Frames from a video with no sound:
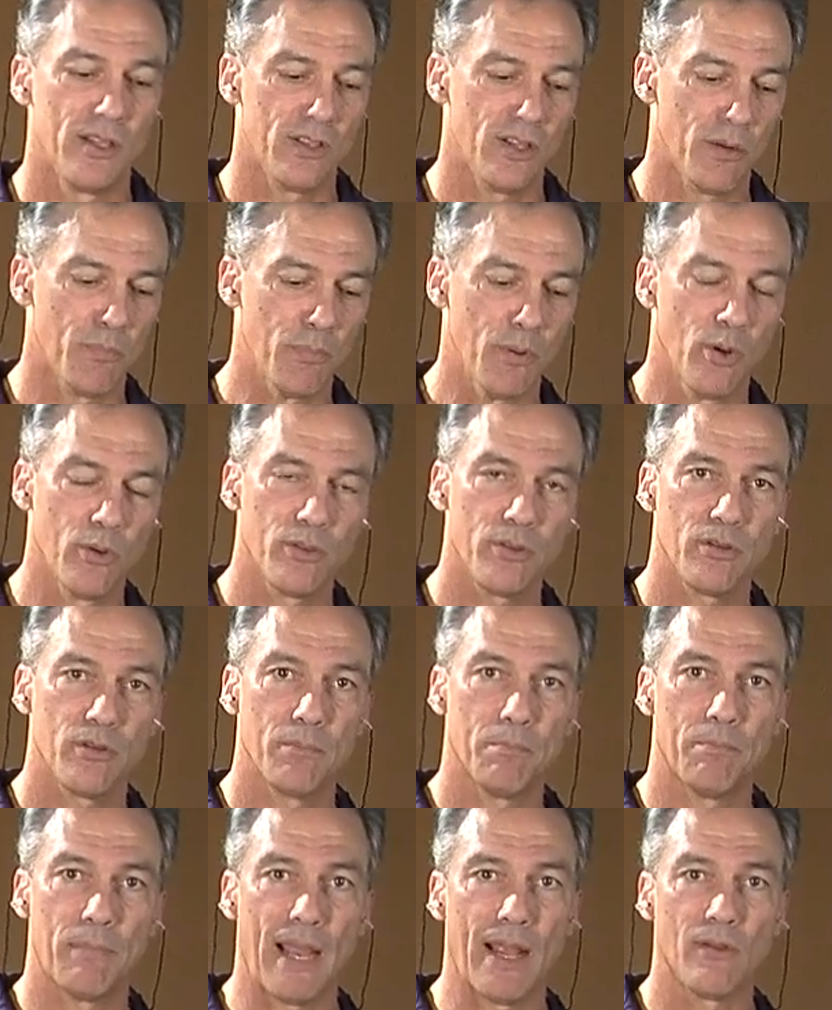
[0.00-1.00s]
They're both
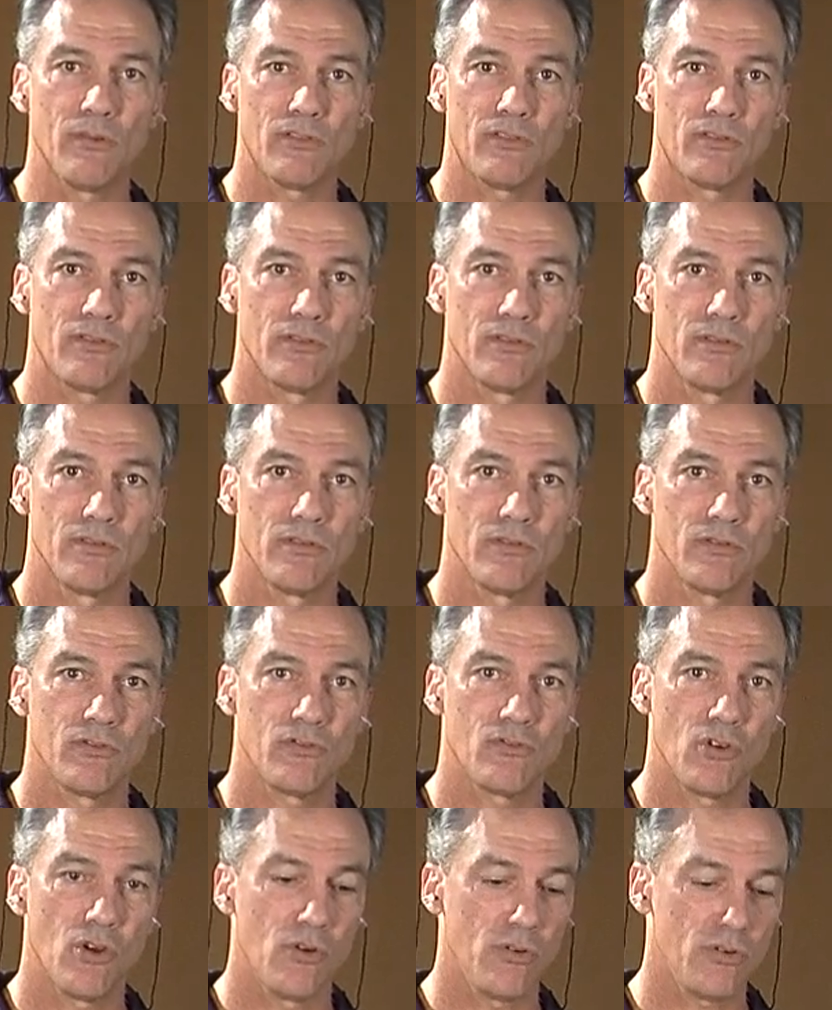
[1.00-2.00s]
bounce
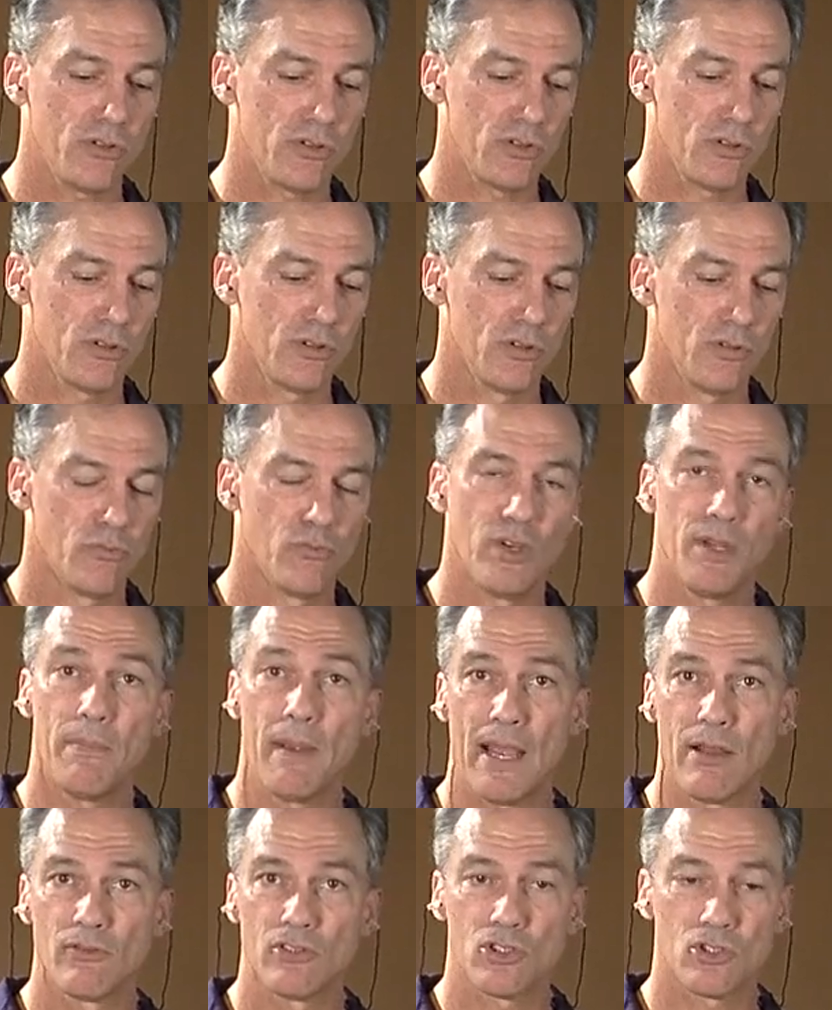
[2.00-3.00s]
strokes,
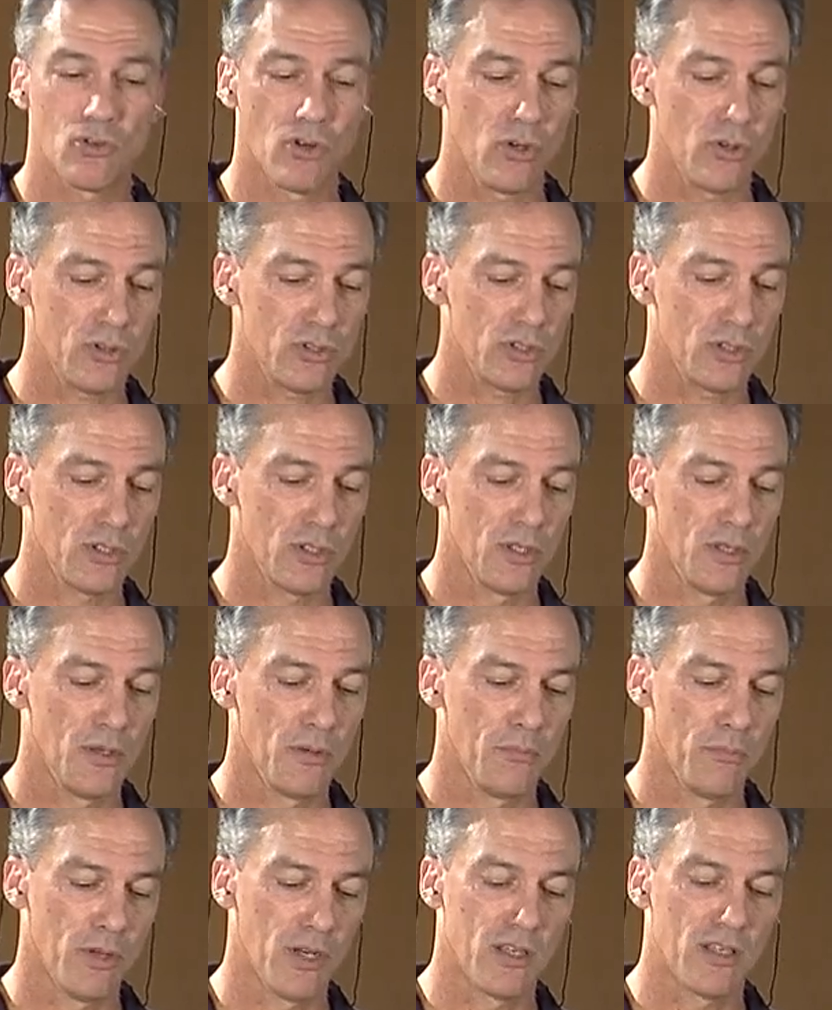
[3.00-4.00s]
rebound strokes,
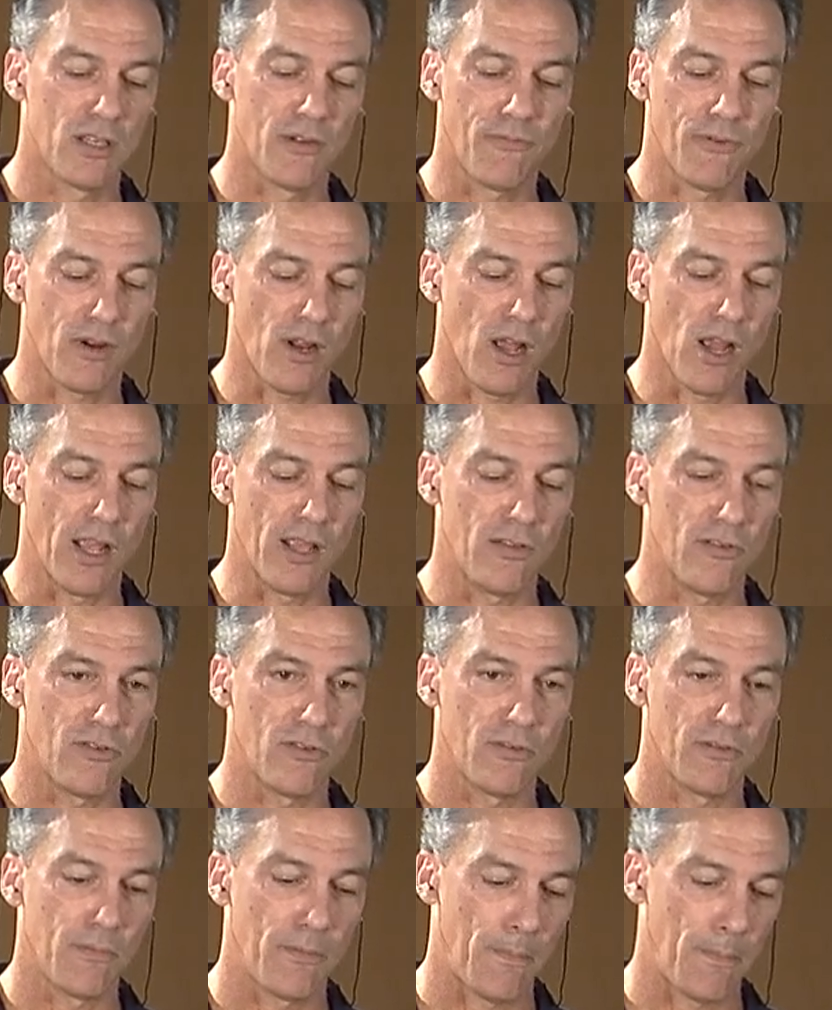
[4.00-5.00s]
but at different heights.